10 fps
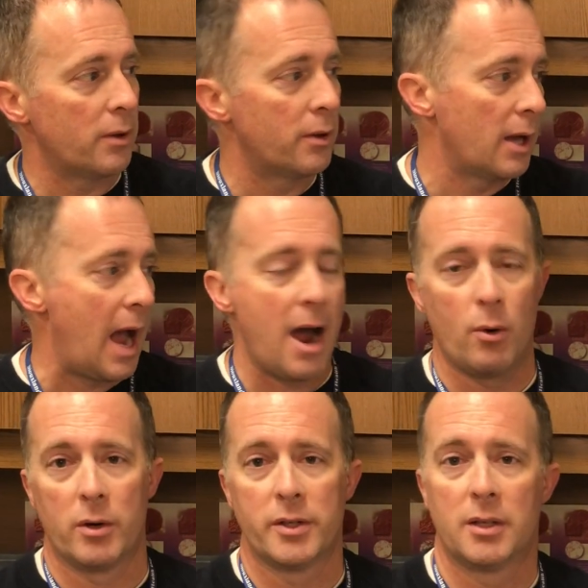the
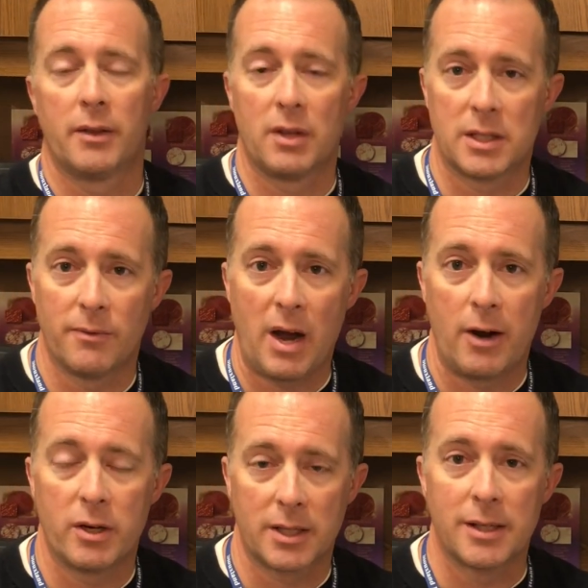hours that this
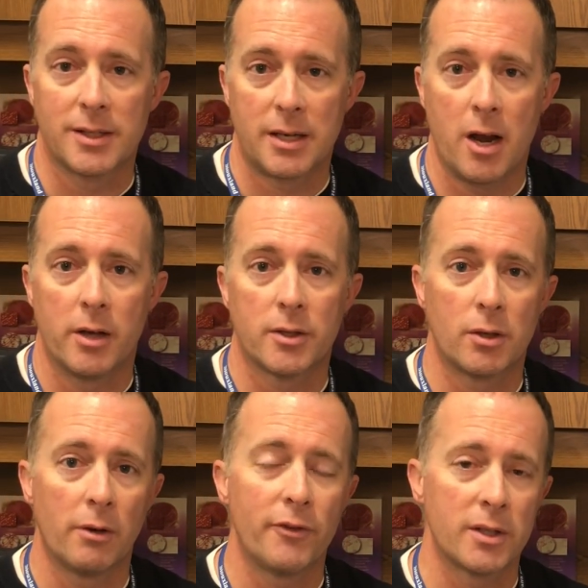virus can stay on
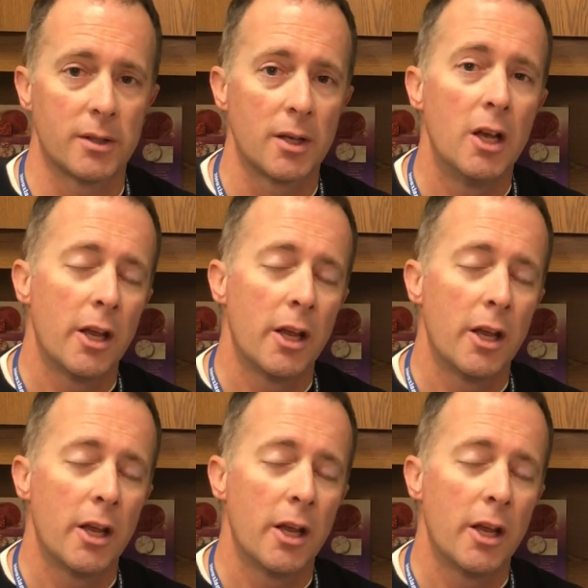surfaces.